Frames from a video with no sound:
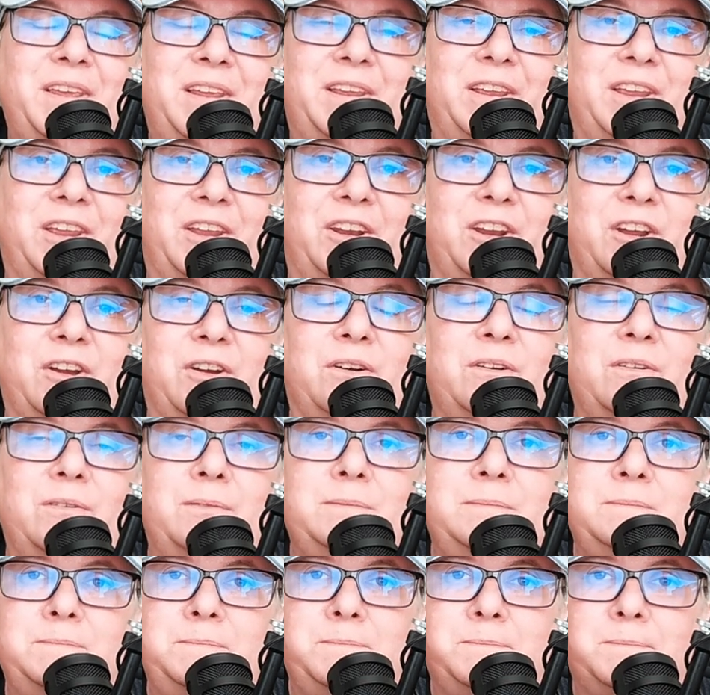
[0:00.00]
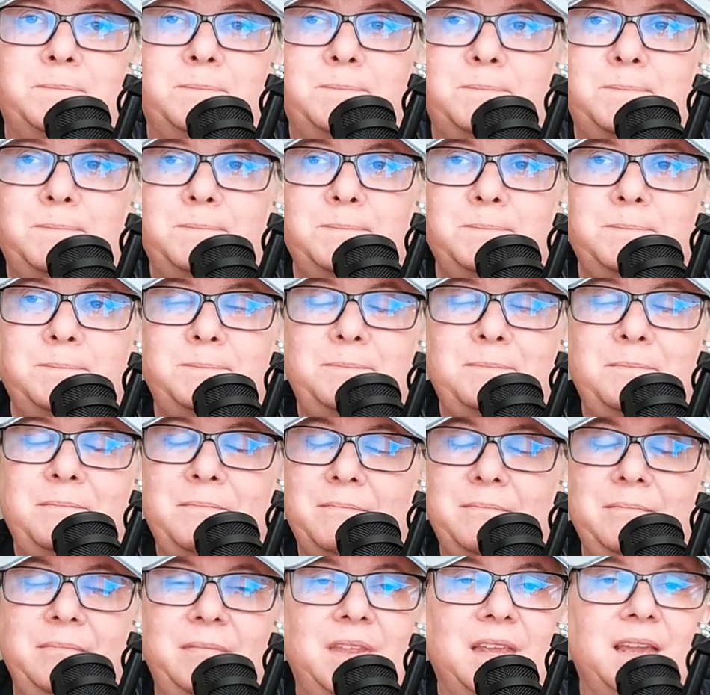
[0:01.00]
You know,
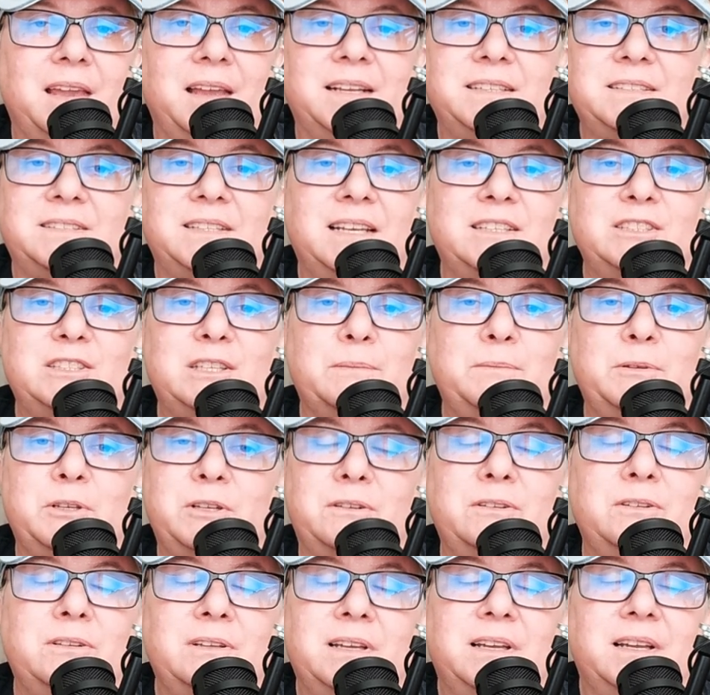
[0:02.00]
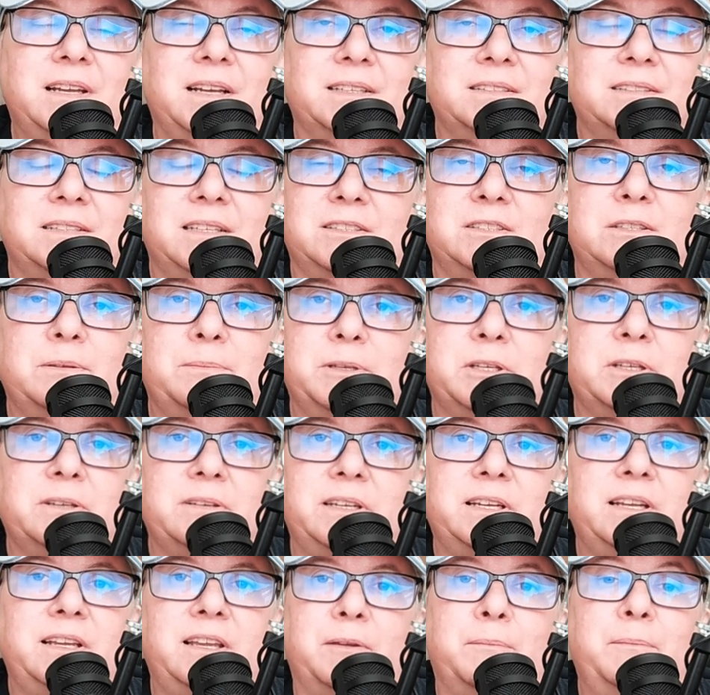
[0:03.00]

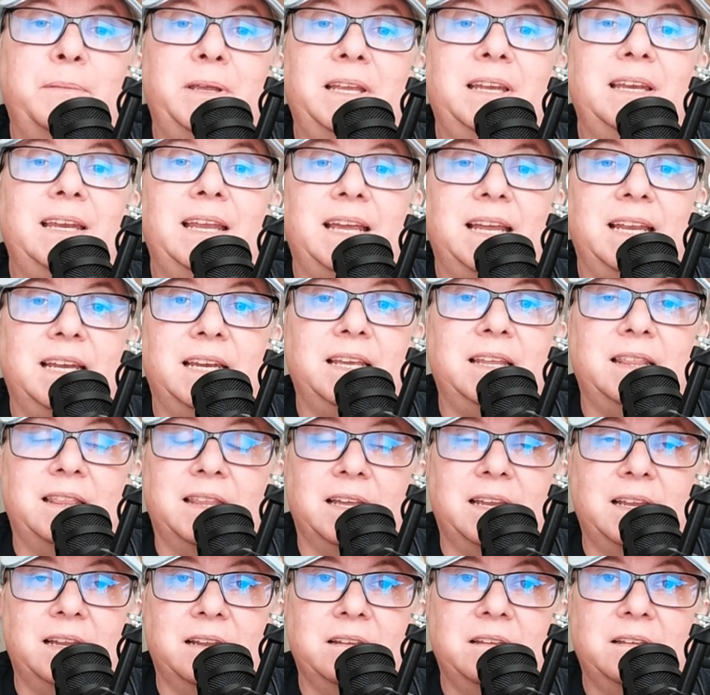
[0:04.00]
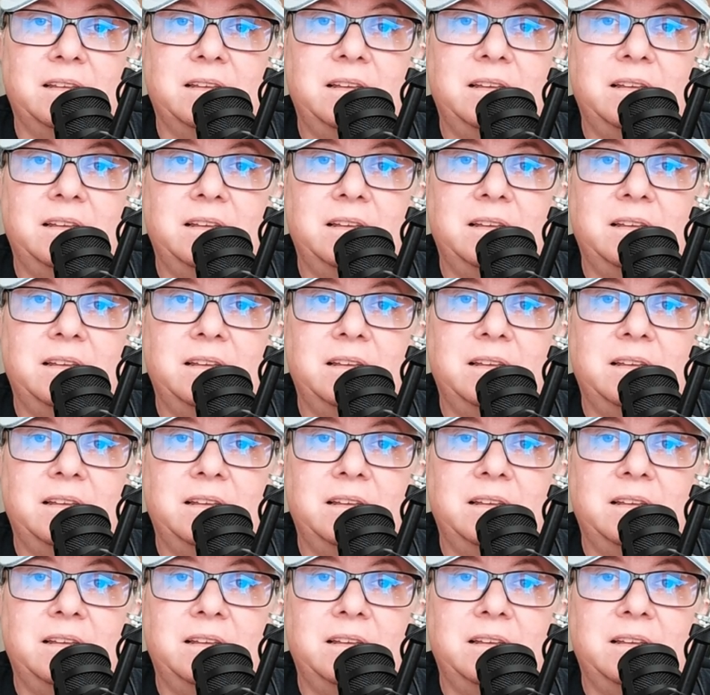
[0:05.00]
accessibility can mean anything.